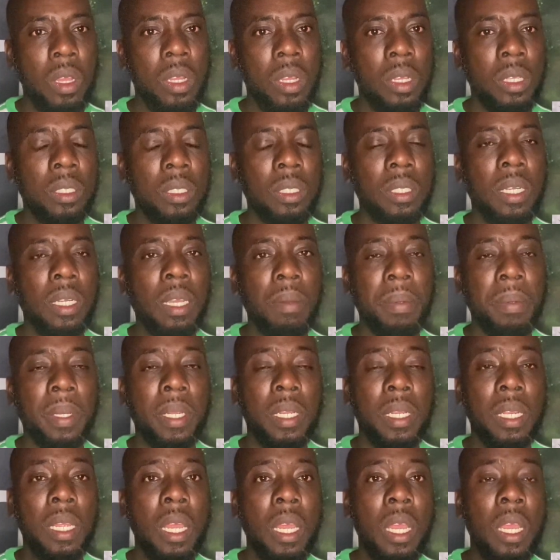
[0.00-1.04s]
Stick up
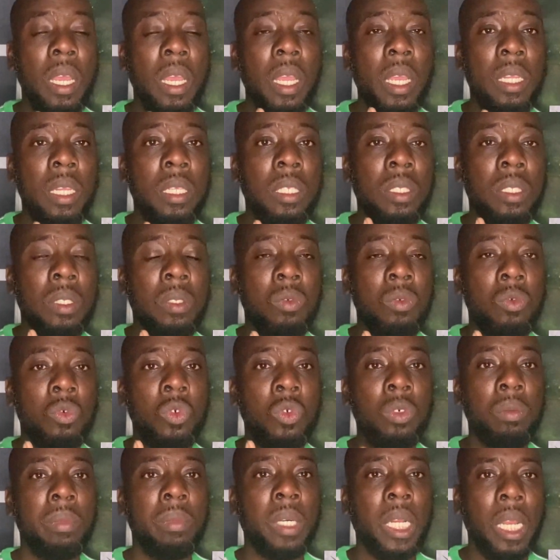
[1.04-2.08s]
in. It's
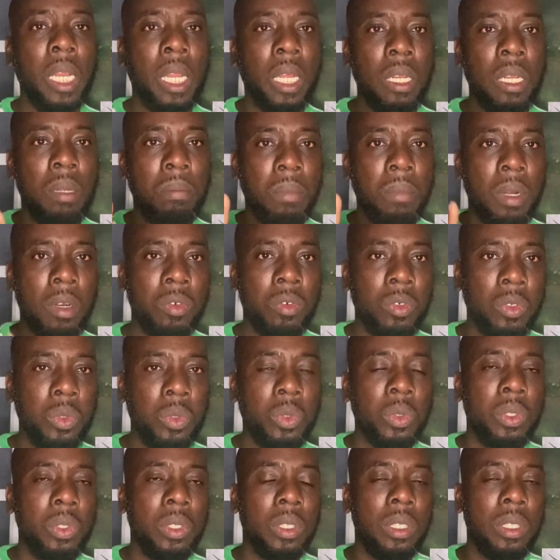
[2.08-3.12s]
rumored that the
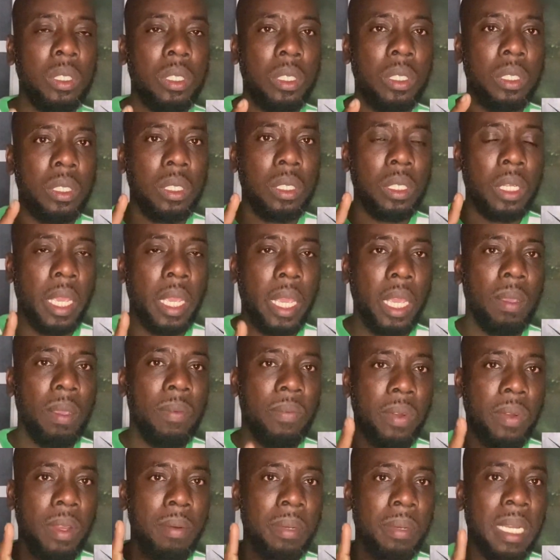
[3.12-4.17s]
Maroon came
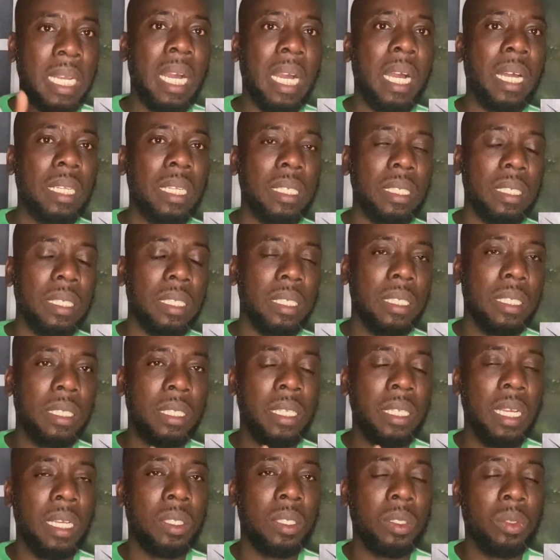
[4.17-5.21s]
from Ghana. So
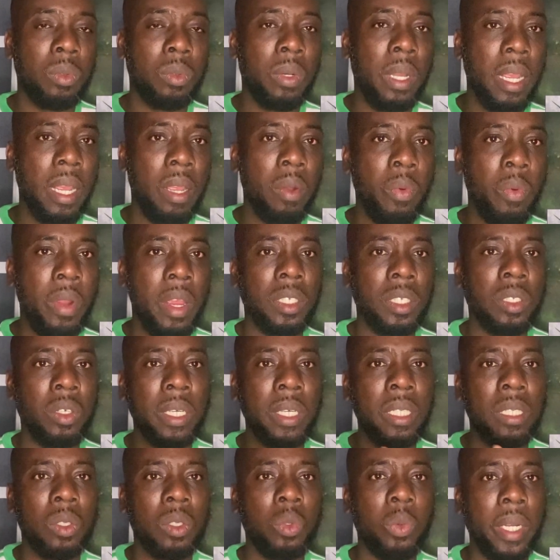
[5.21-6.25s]
that's why we are so
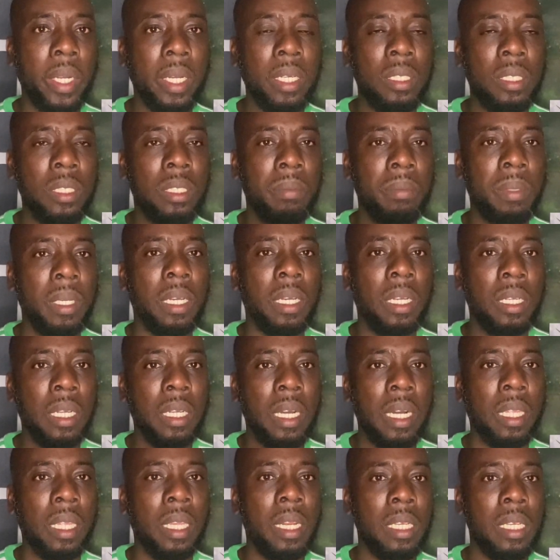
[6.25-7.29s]
intertwined, Jamaica and
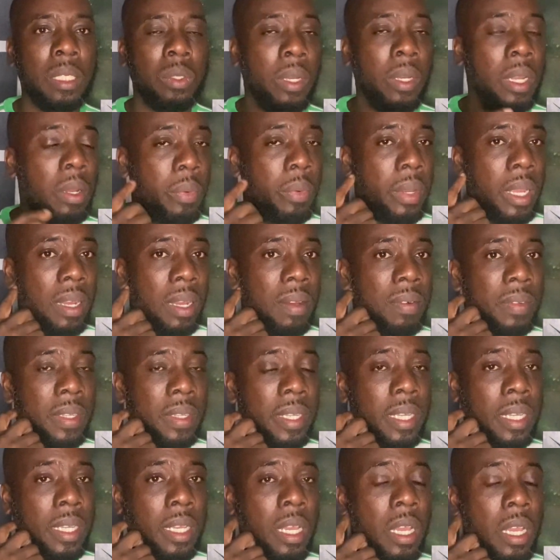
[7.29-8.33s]
Ghana. That's why we have
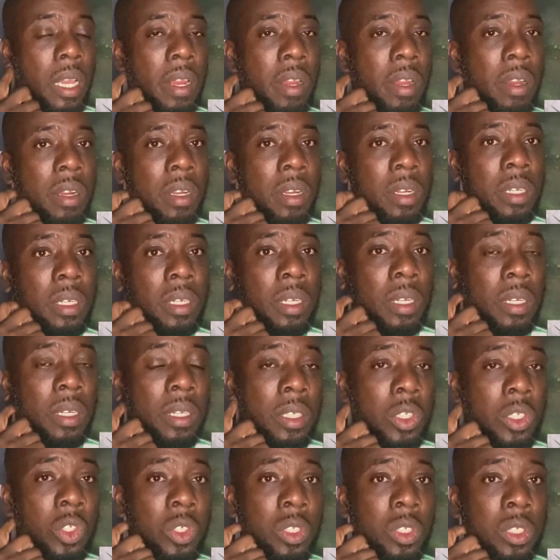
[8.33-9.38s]
the
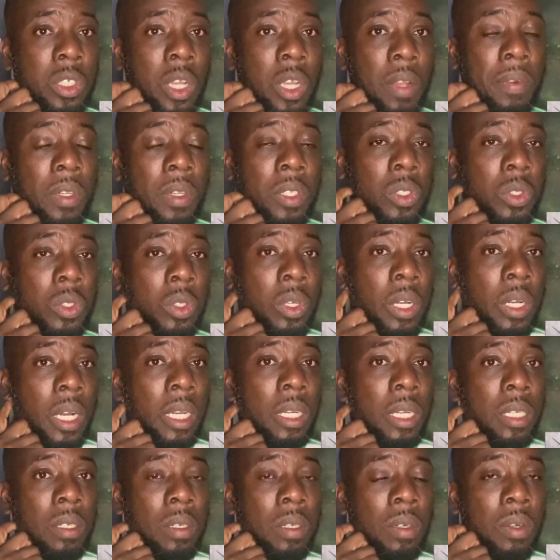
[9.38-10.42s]
travel to
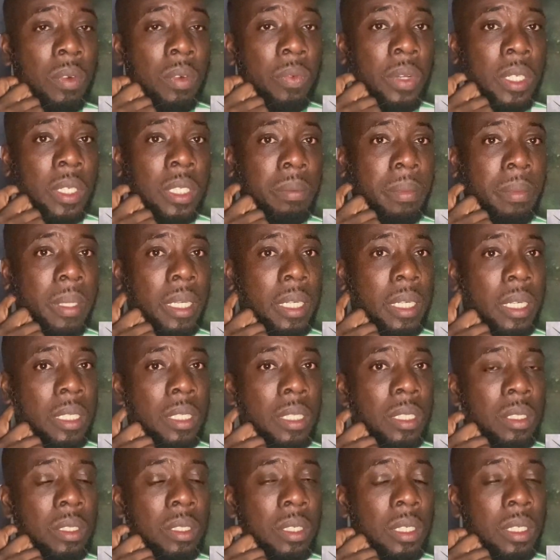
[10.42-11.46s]
Ghana for
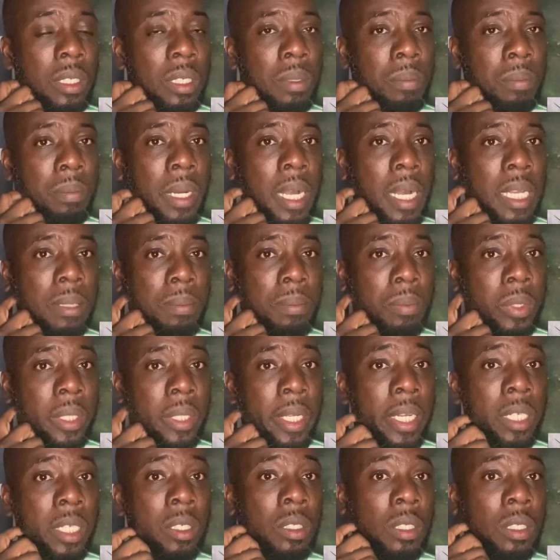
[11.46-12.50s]
Jamaicans on the passport.
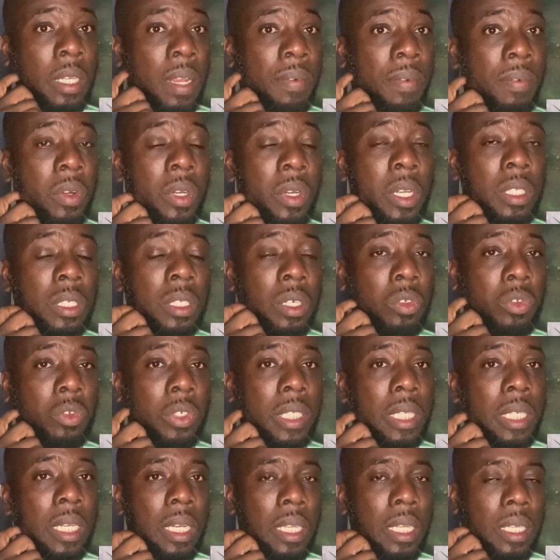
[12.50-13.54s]
I found this out
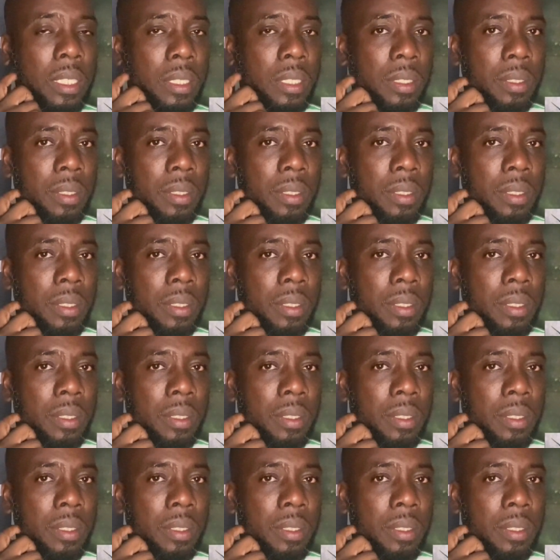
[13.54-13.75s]
recently.